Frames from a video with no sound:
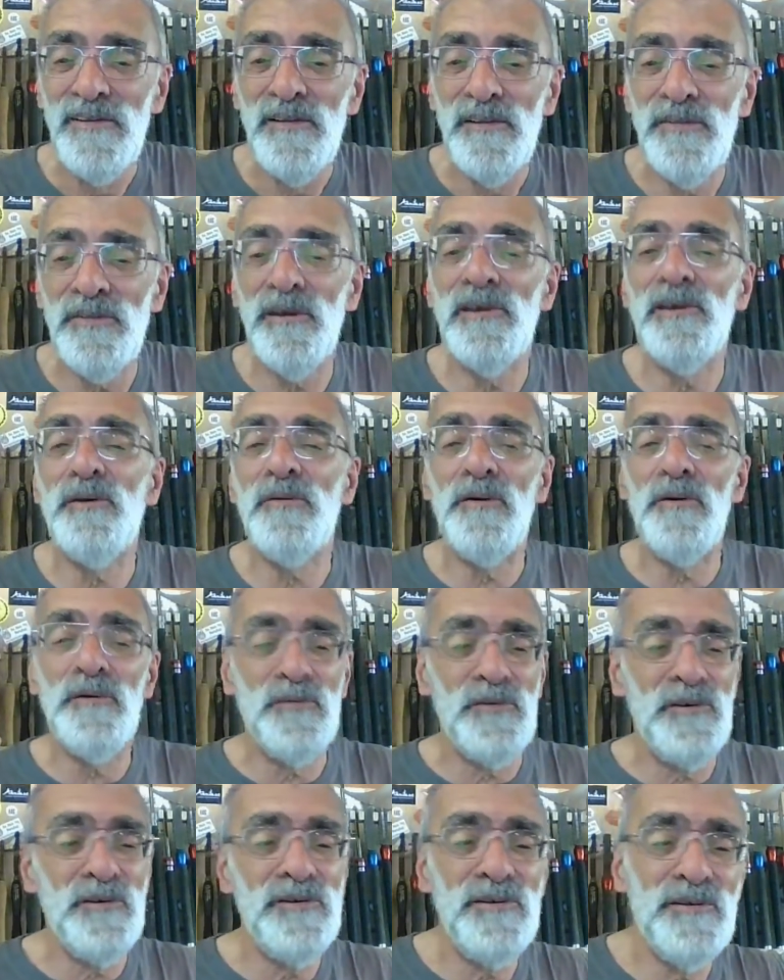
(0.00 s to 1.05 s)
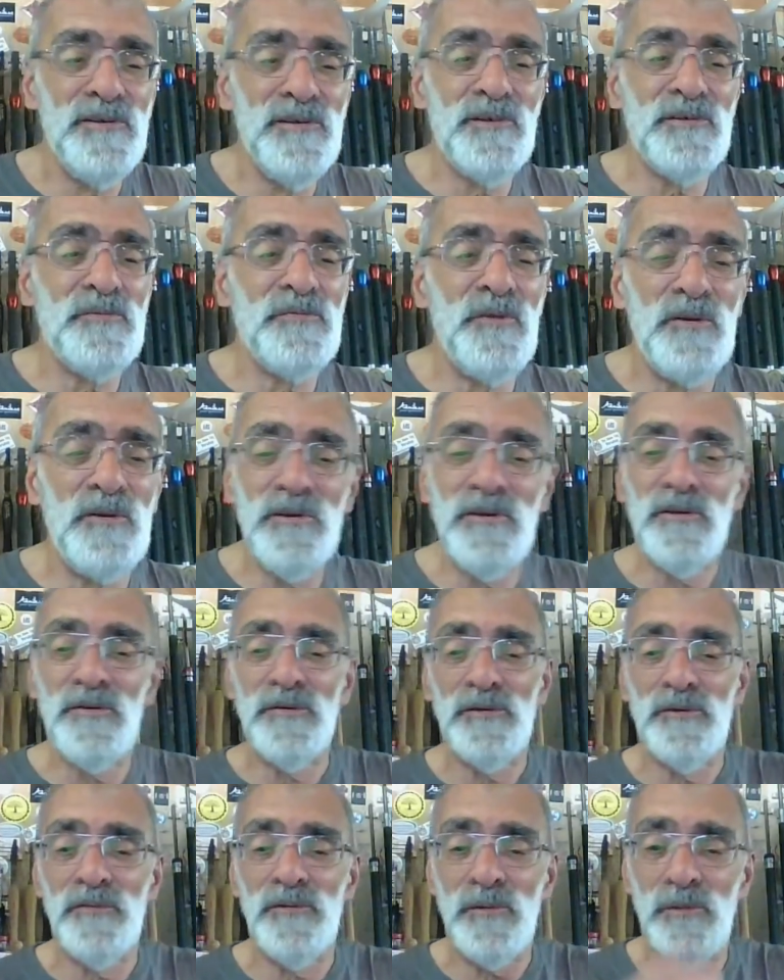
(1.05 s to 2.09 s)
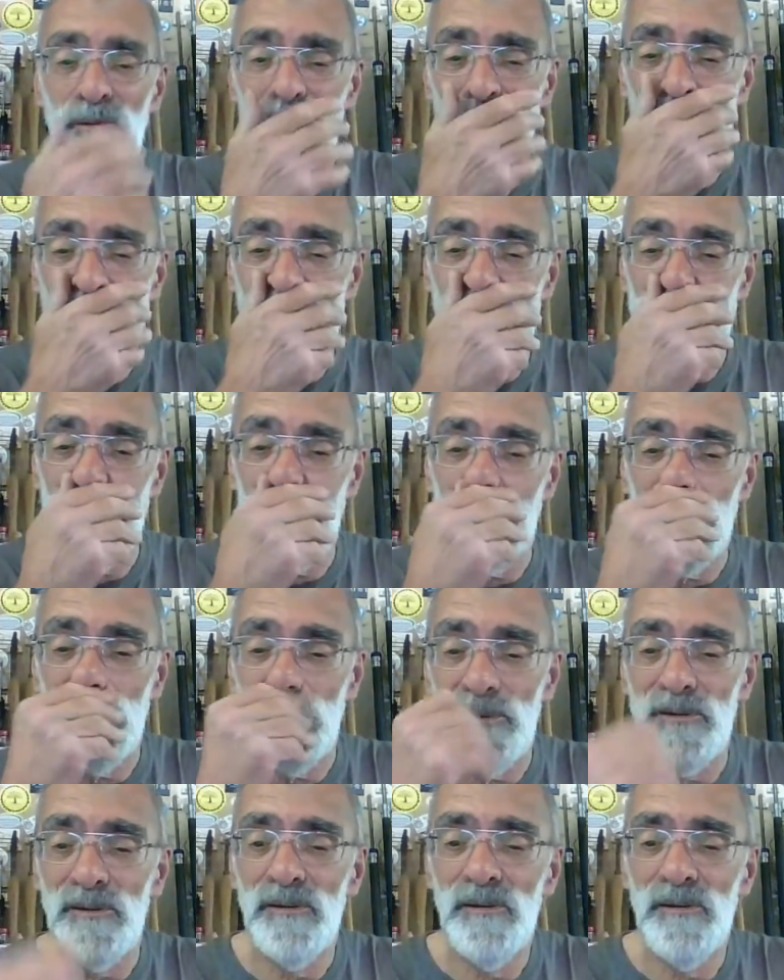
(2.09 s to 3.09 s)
thank you, Ivor. That's very kind of you. I appreciate it.